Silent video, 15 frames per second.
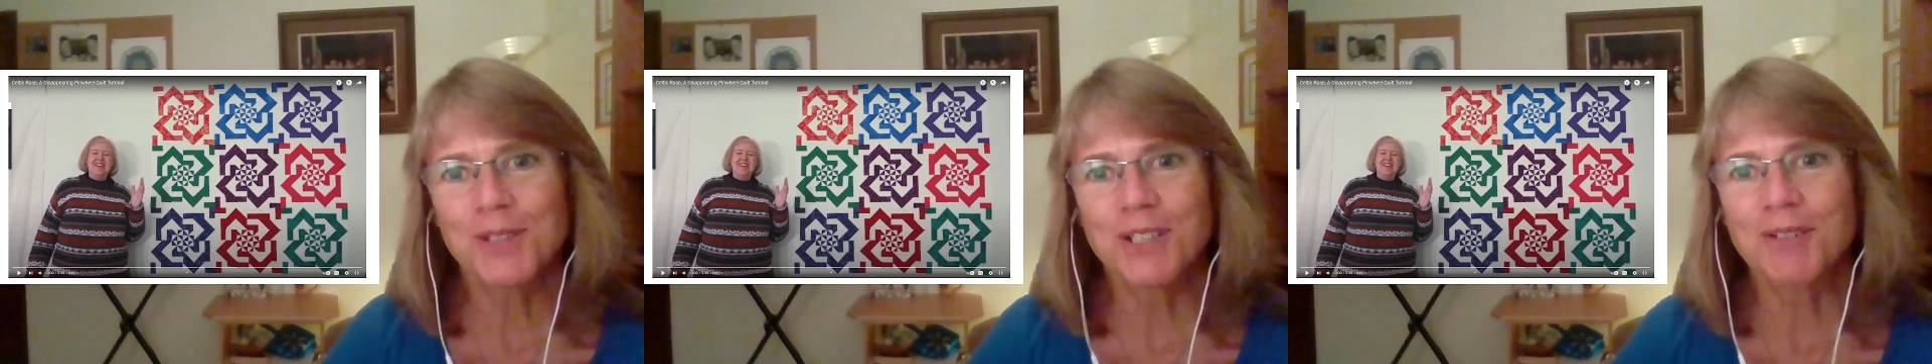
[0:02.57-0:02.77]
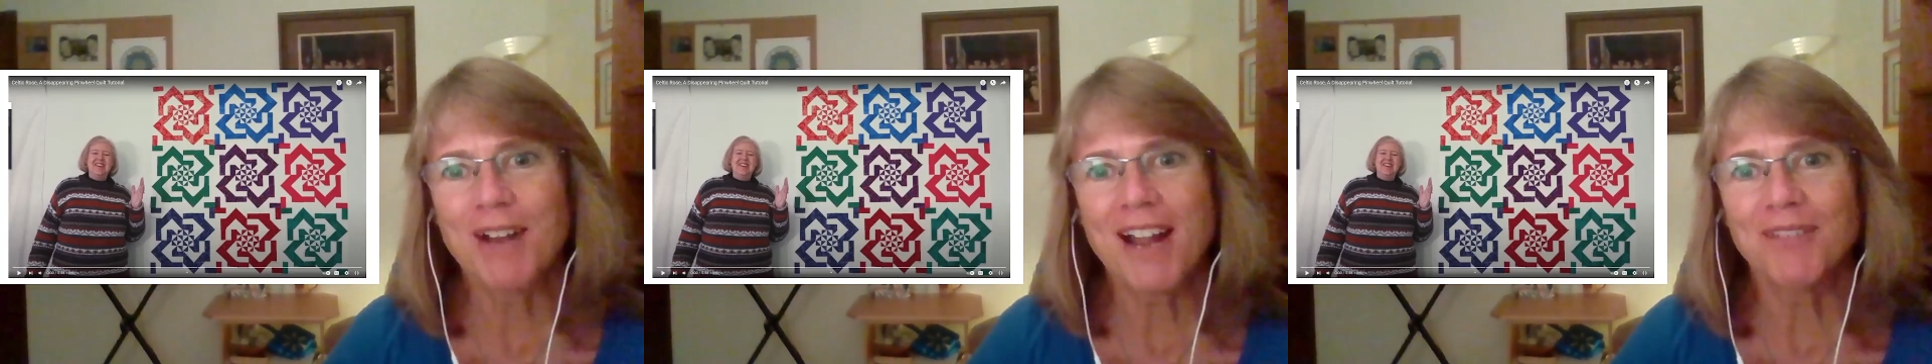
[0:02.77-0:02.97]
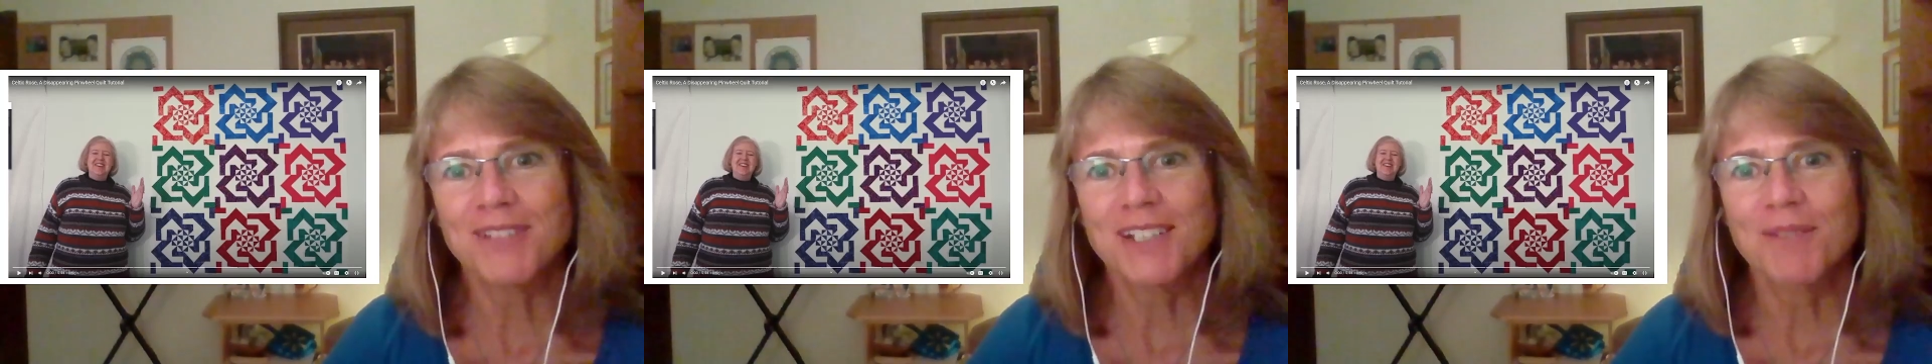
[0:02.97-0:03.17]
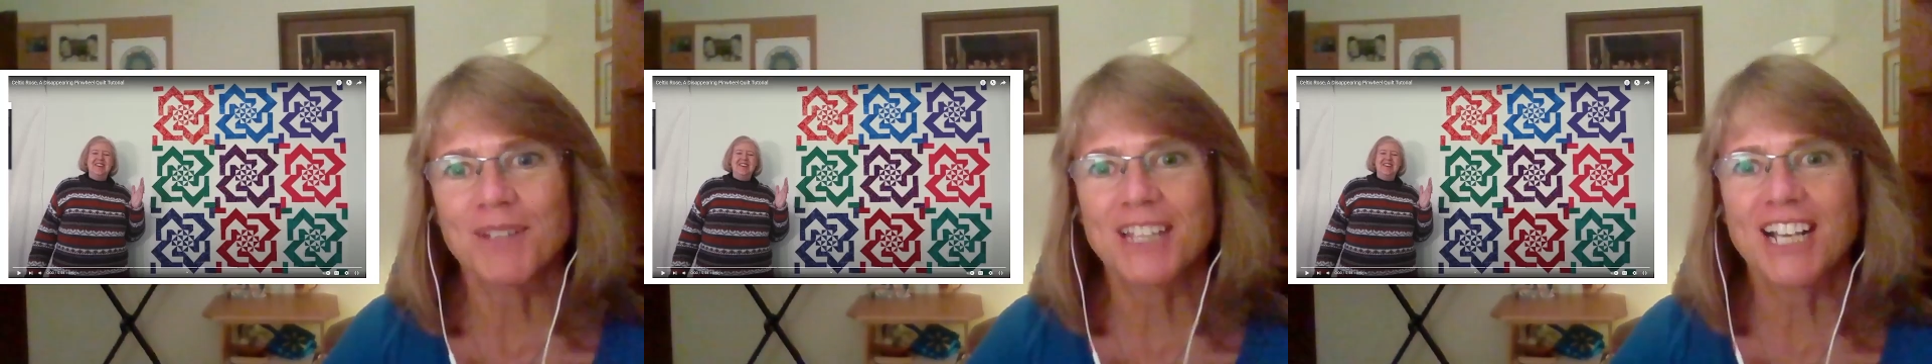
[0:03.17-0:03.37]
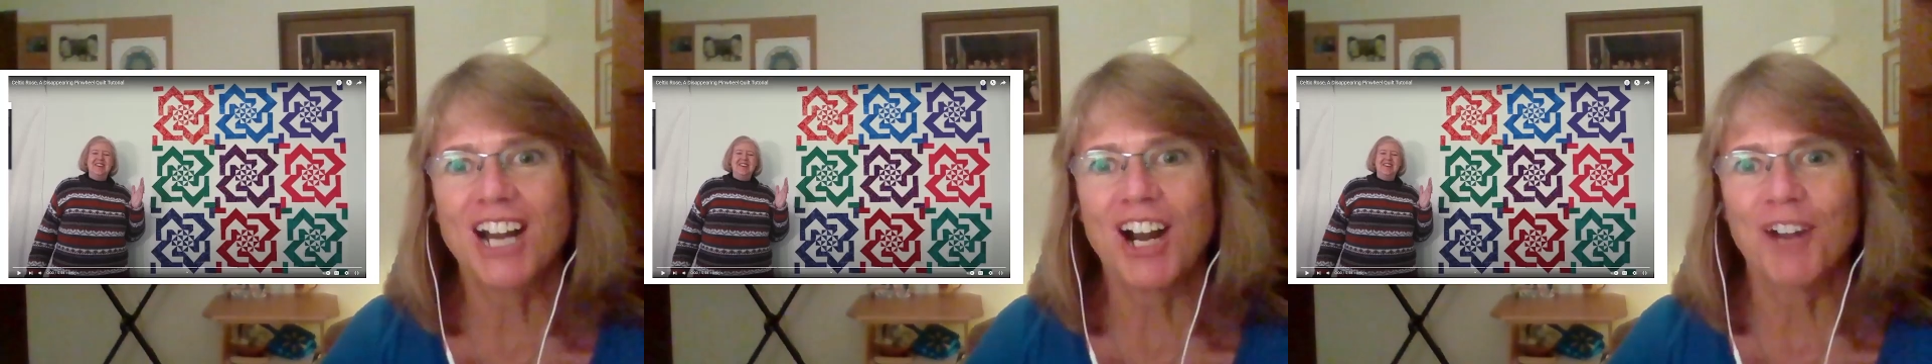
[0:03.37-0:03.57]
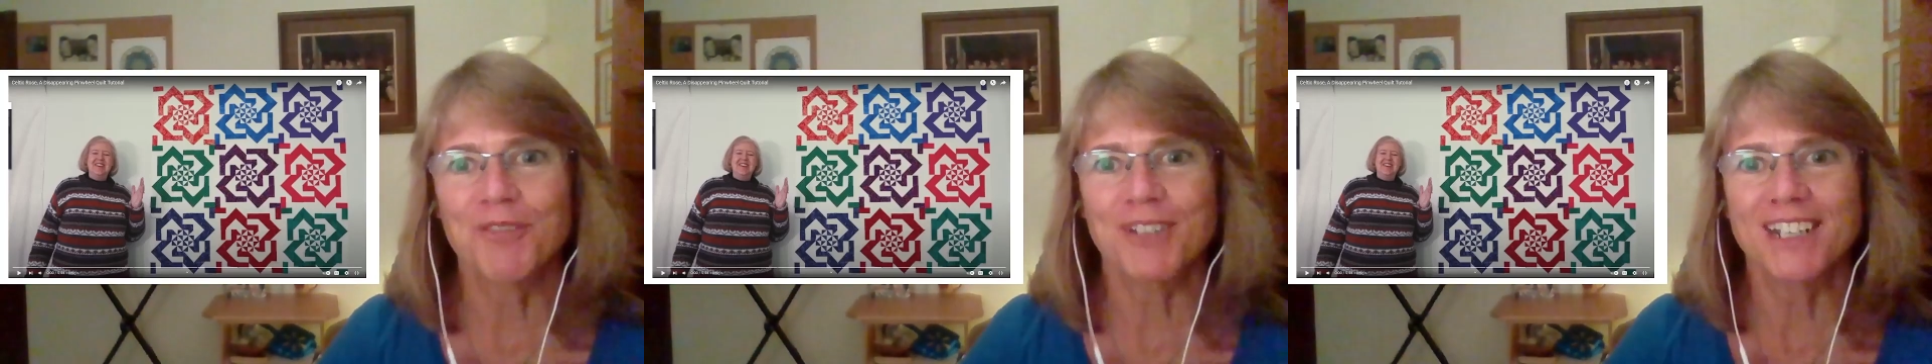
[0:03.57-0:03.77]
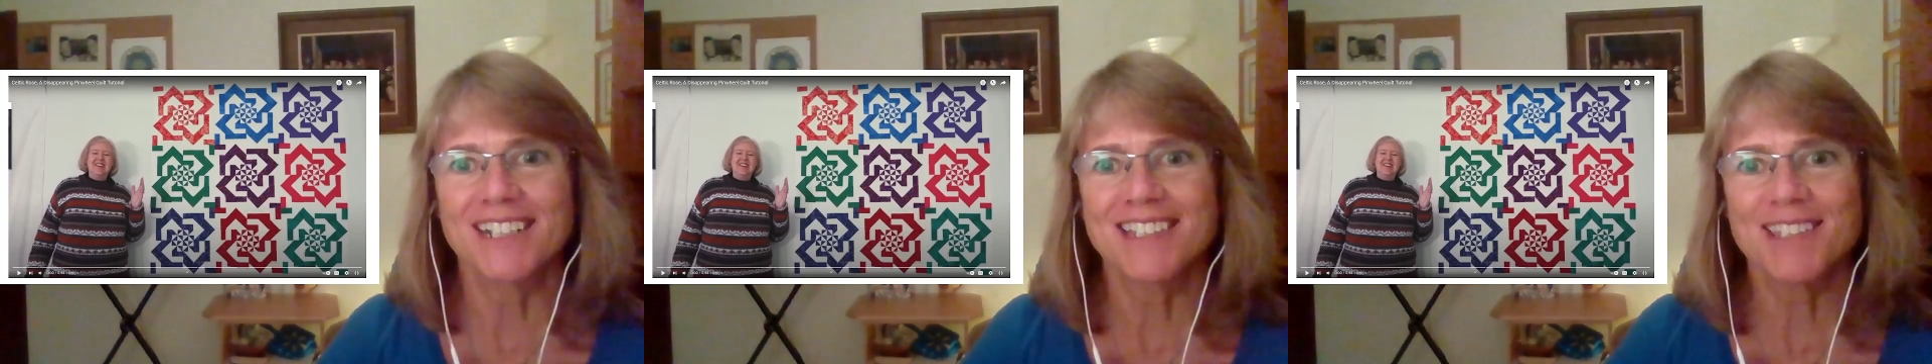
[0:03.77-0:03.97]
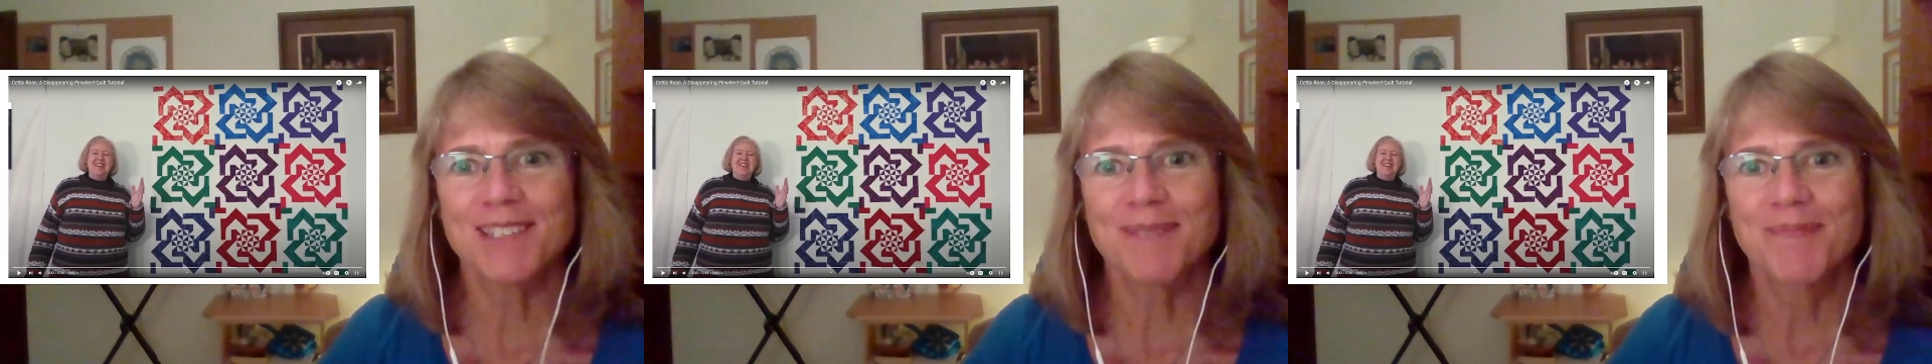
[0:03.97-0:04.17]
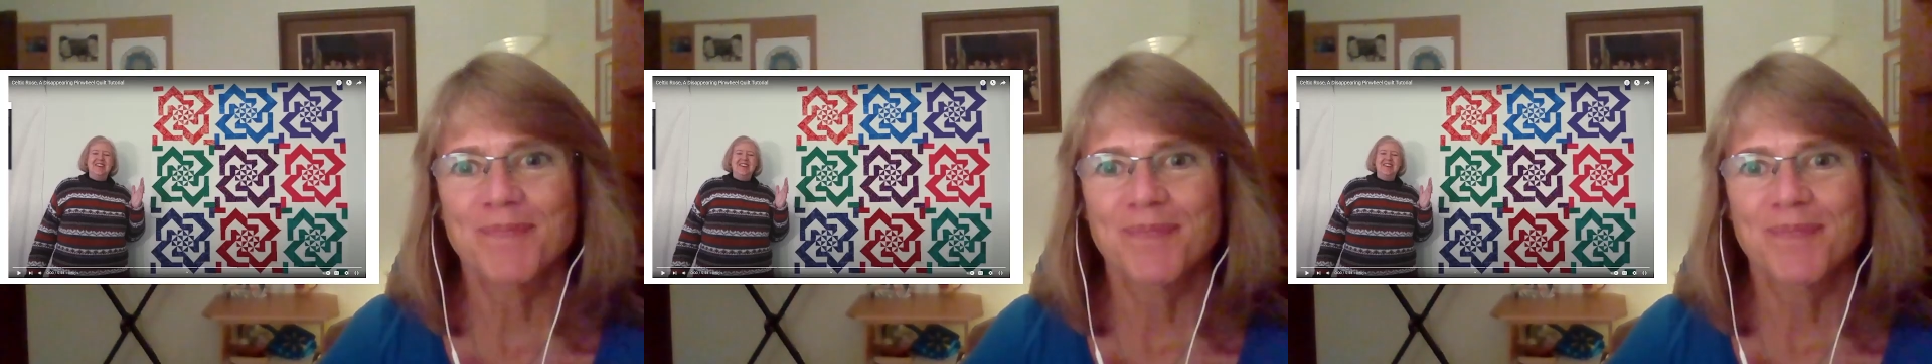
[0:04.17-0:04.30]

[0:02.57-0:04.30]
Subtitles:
Crafting with Confidence.